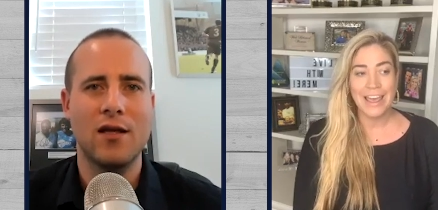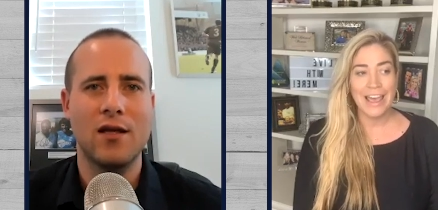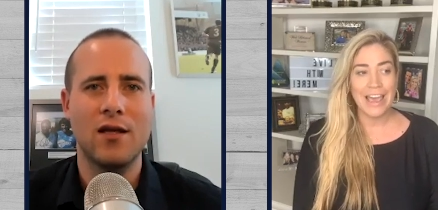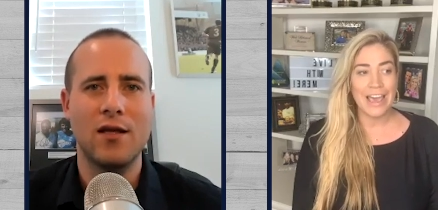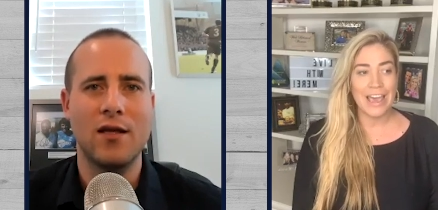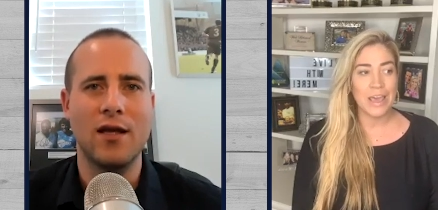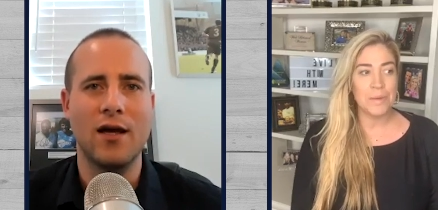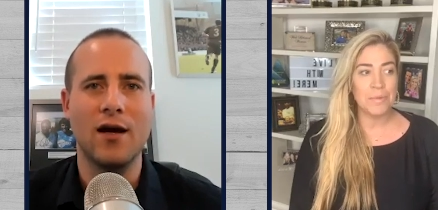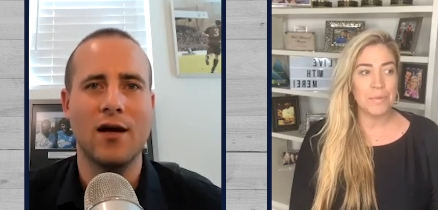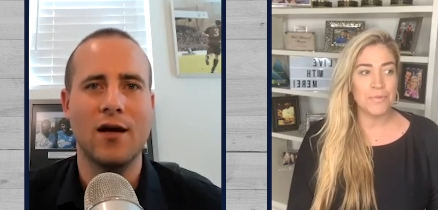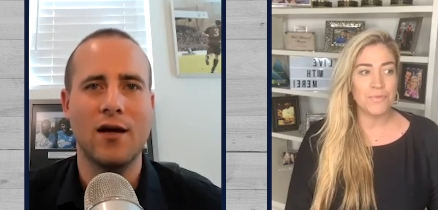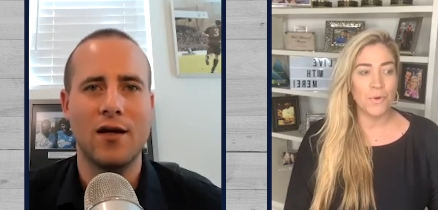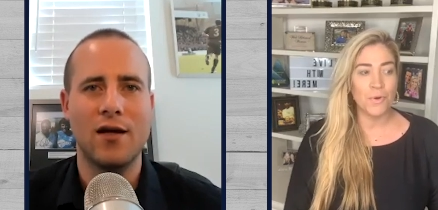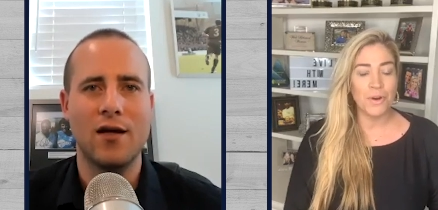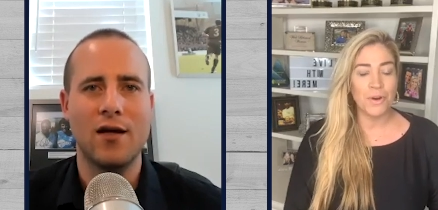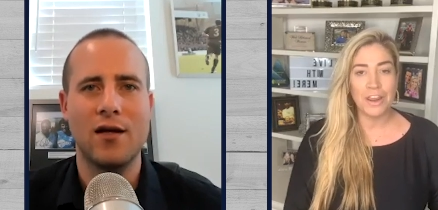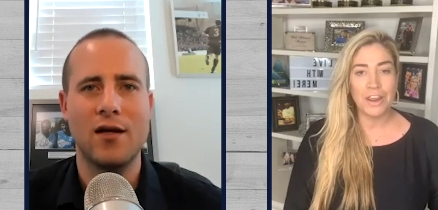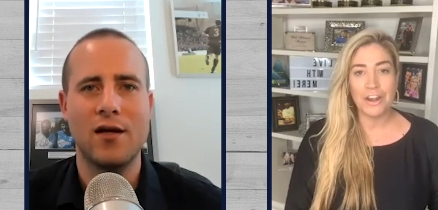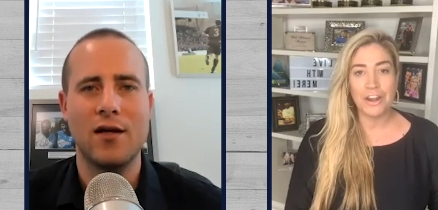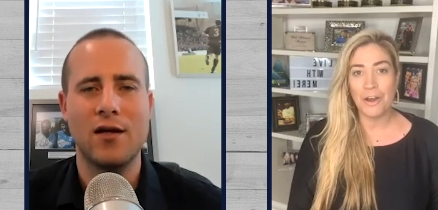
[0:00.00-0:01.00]
Speaker 1: And
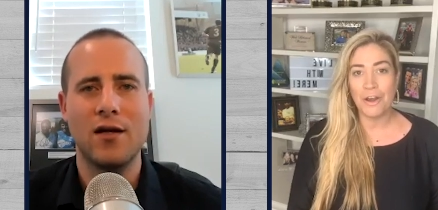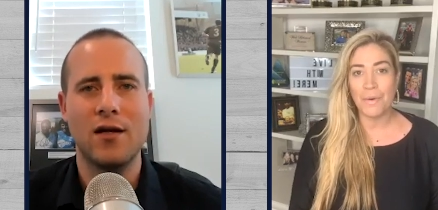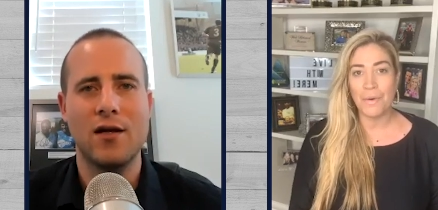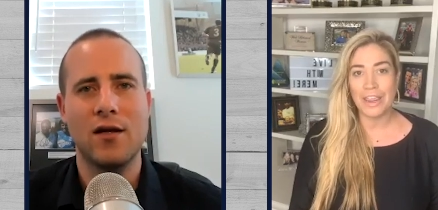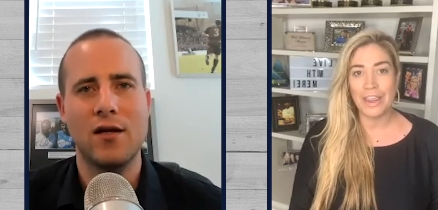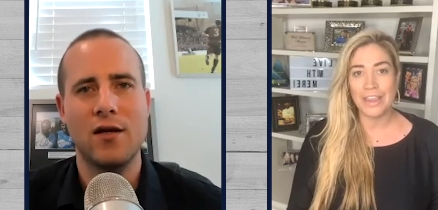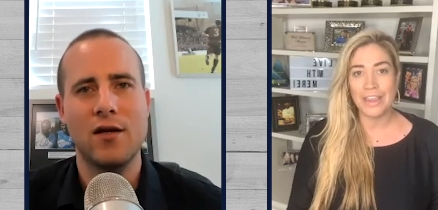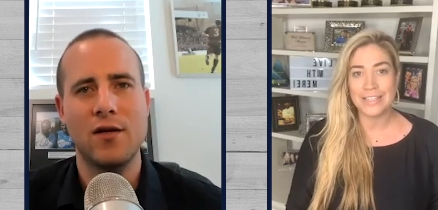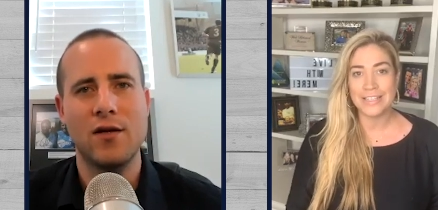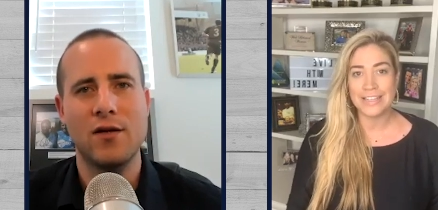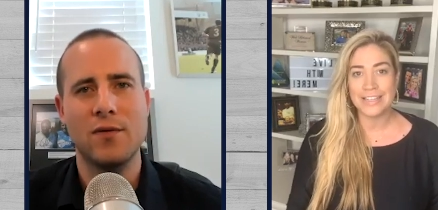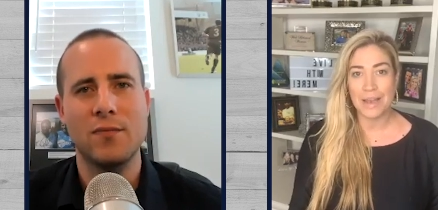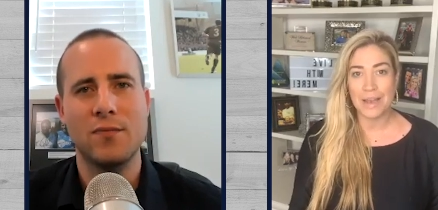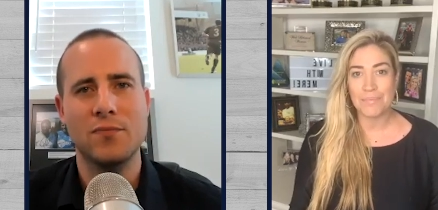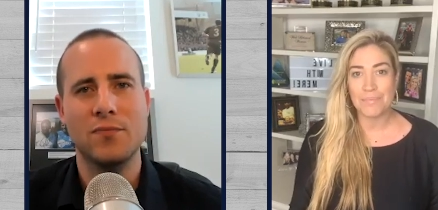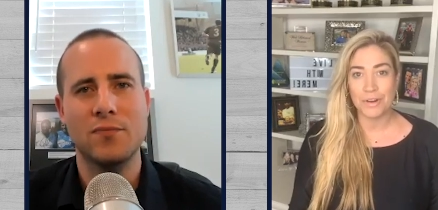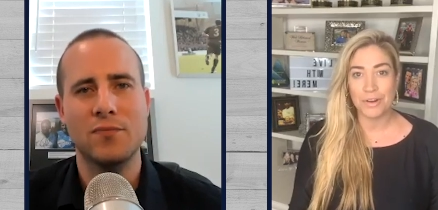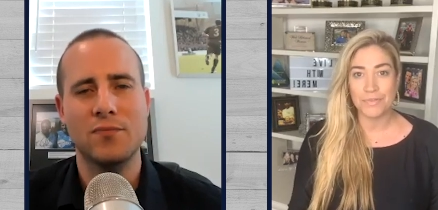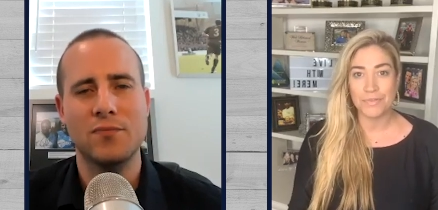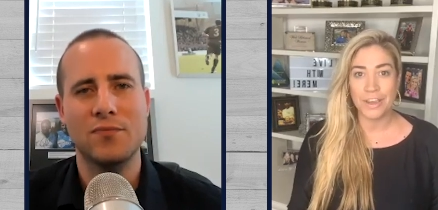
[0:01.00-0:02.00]
before you know it, you snap
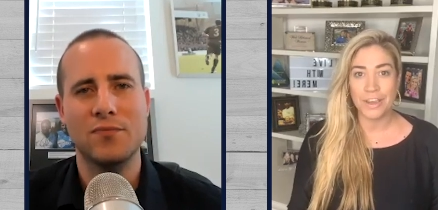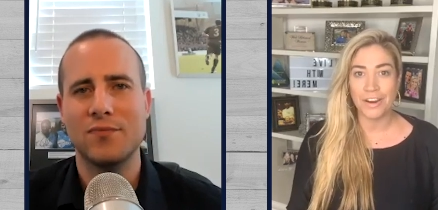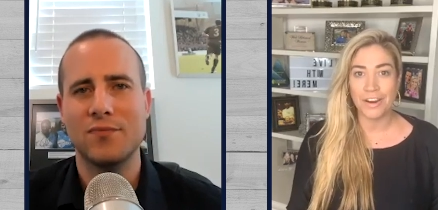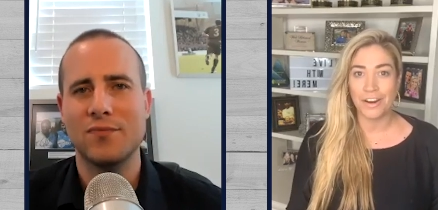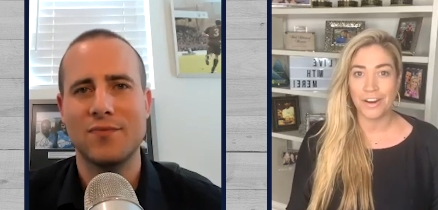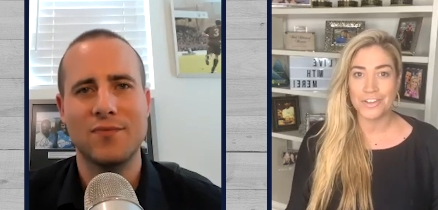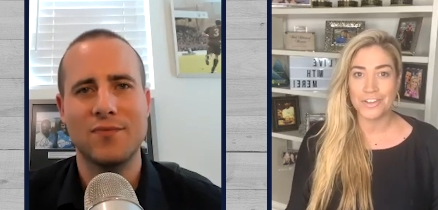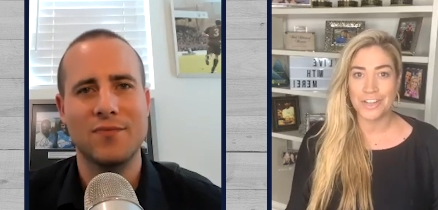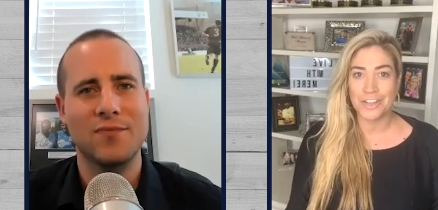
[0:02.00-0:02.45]
your fingers